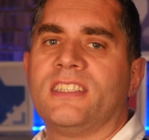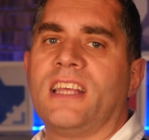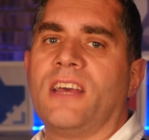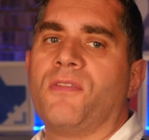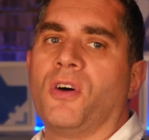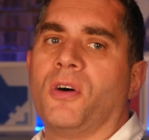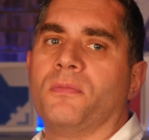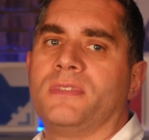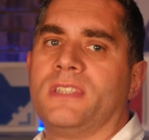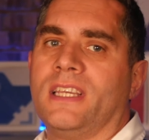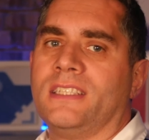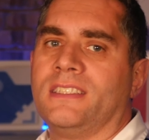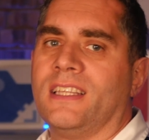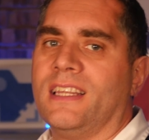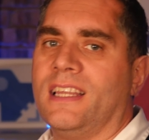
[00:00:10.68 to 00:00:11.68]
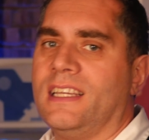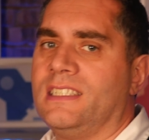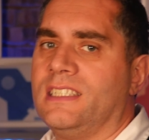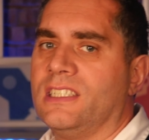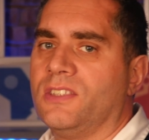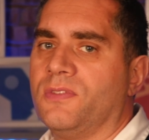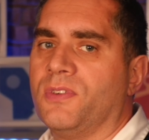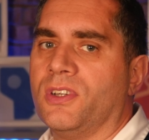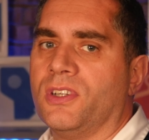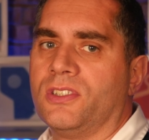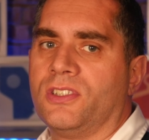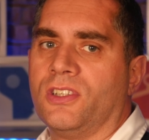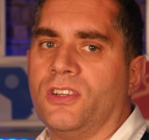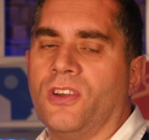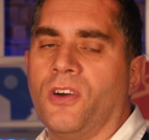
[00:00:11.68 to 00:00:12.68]
Devops is the latest
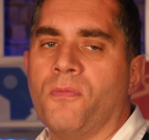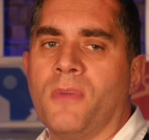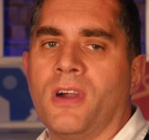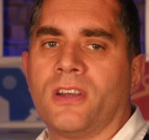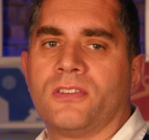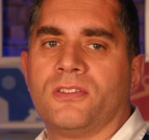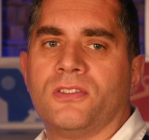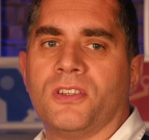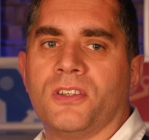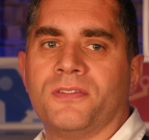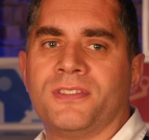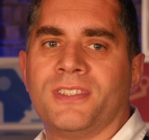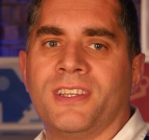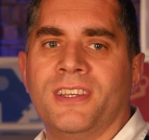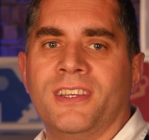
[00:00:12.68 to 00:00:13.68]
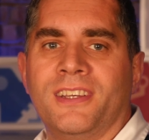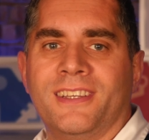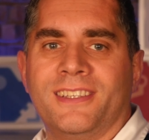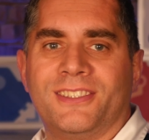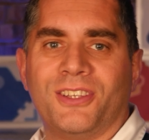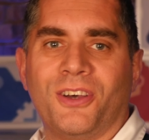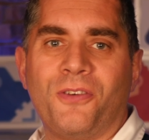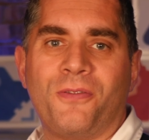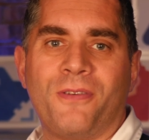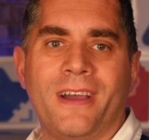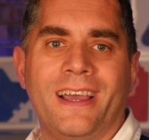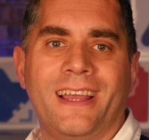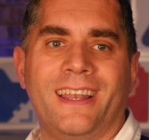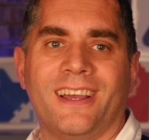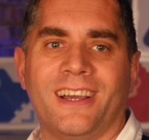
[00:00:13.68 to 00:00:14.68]
version of Microsoft's
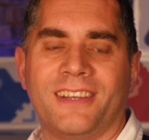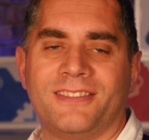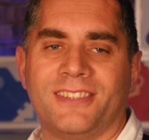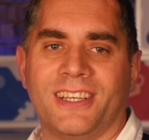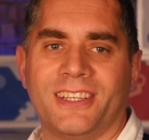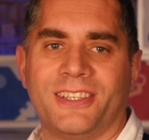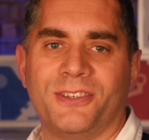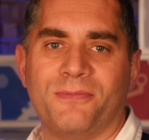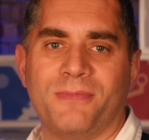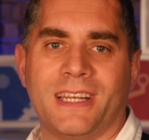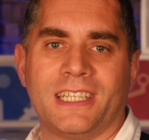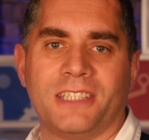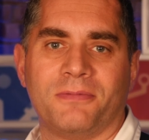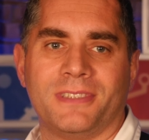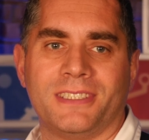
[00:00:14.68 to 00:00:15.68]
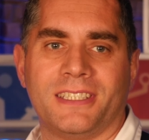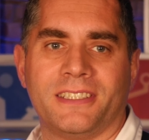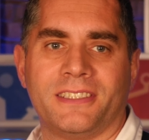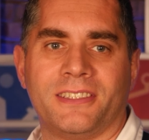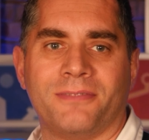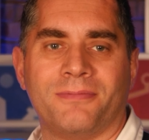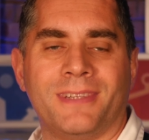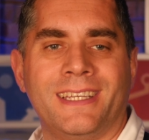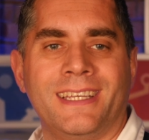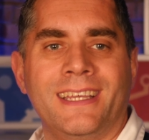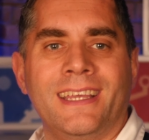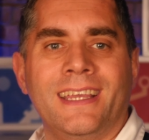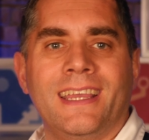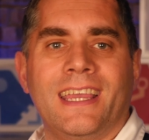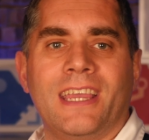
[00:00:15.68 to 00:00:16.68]
software lifecycle management system.
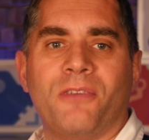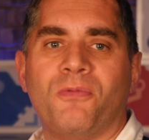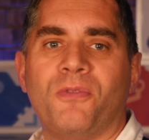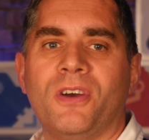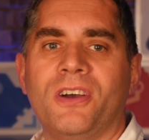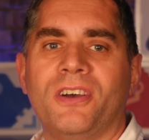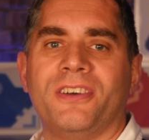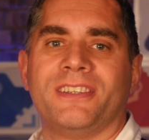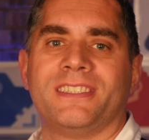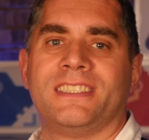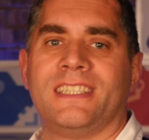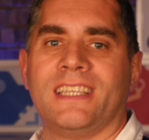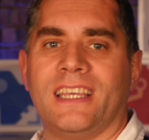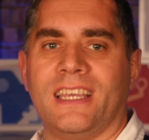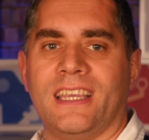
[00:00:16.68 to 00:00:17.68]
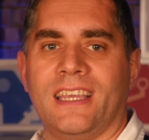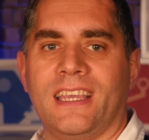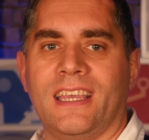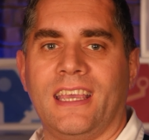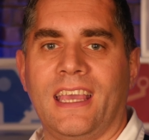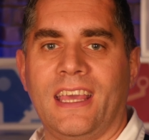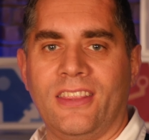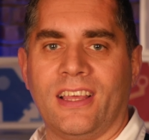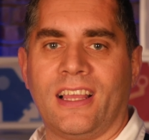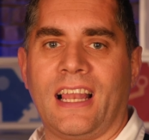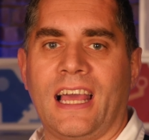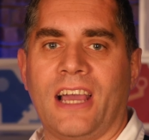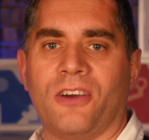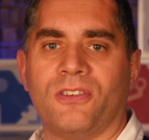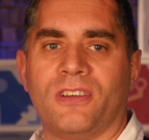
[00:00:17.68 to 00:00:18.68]
It works in the
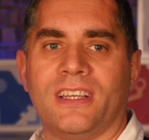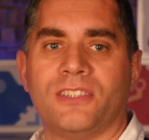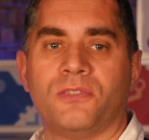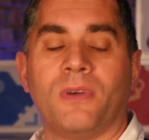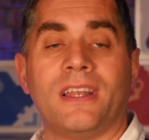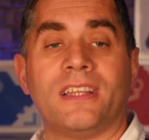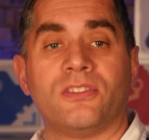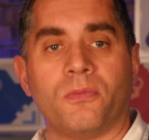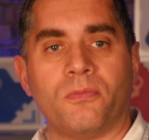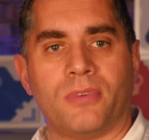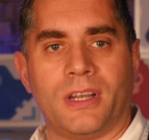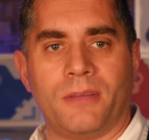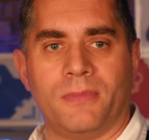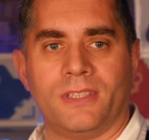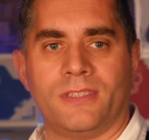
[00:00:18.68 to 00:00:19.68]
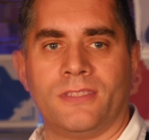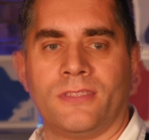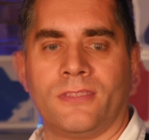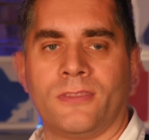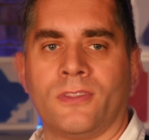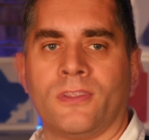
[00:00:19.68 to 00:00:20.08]
cloud as well as on-premise.